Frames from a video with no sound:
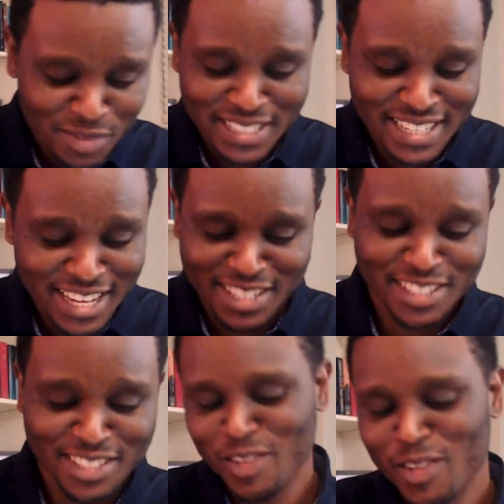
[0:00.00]
He says it's
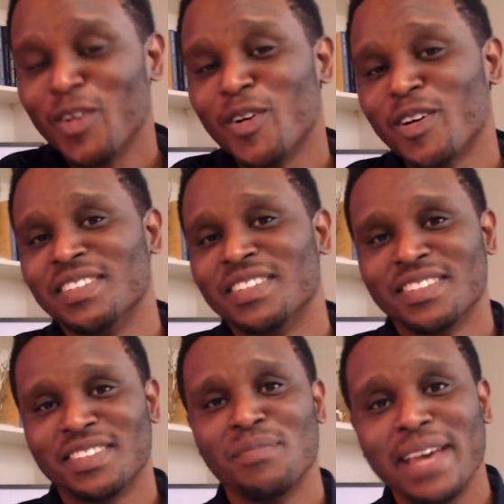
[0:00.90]
the Lord,
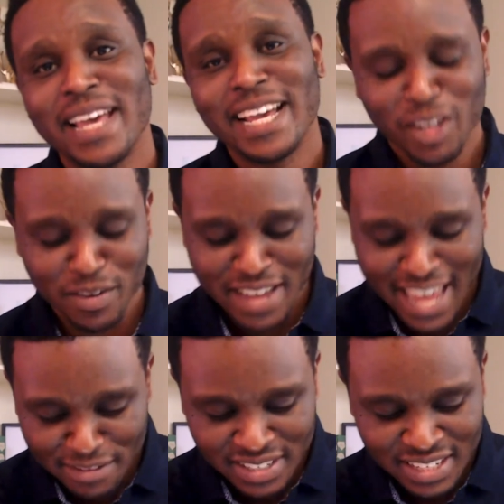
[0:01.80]
the maker of
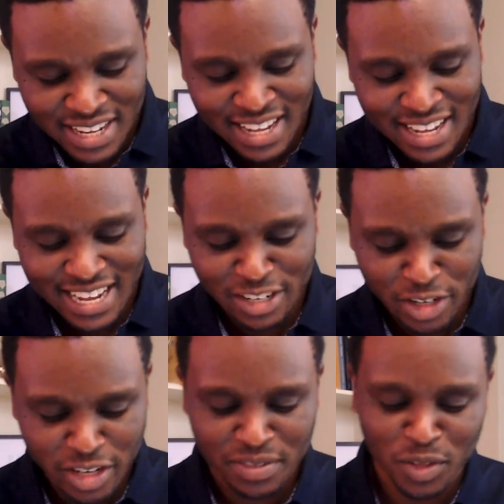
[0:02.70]
heaven and
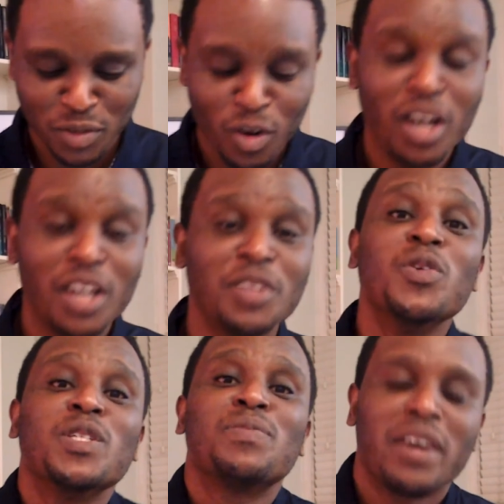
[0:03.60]
earth, the one who
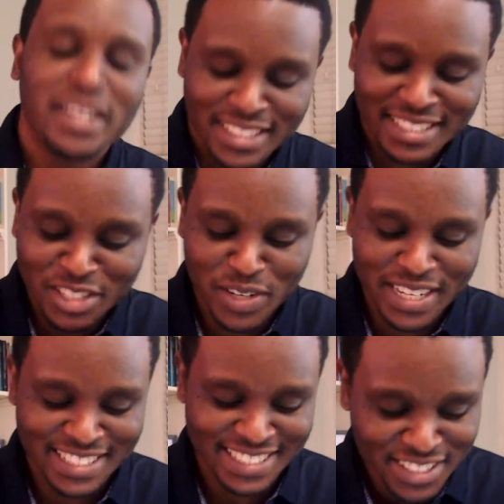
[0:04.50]
has brought us into
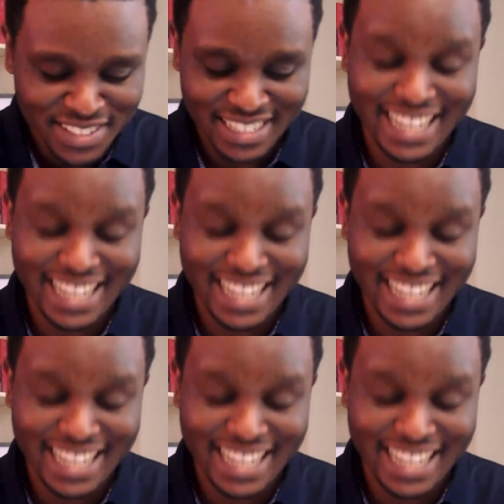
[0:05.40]
existence.